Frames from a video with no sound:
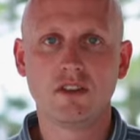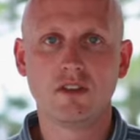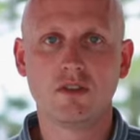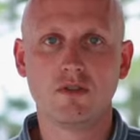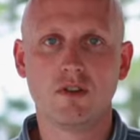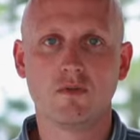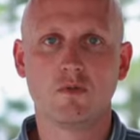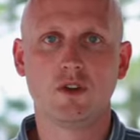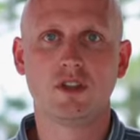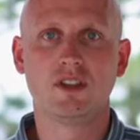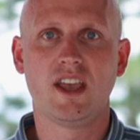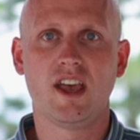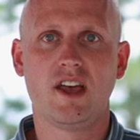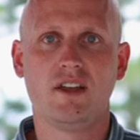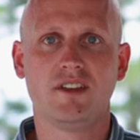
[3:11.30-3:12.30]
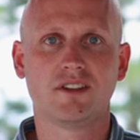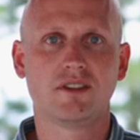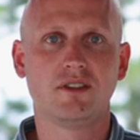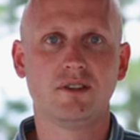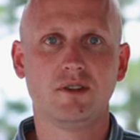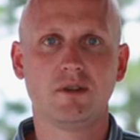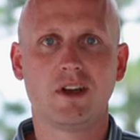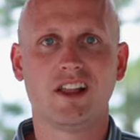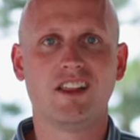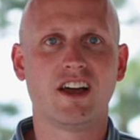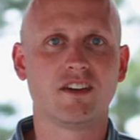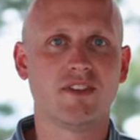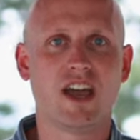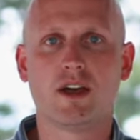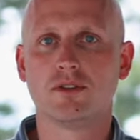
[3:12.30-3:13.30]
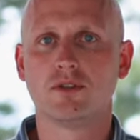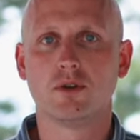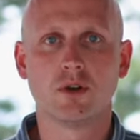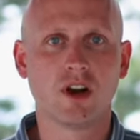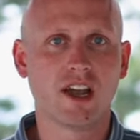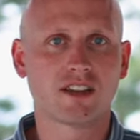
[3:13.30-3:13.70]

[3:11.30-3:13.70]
to do in Wendell include a lot of outdoor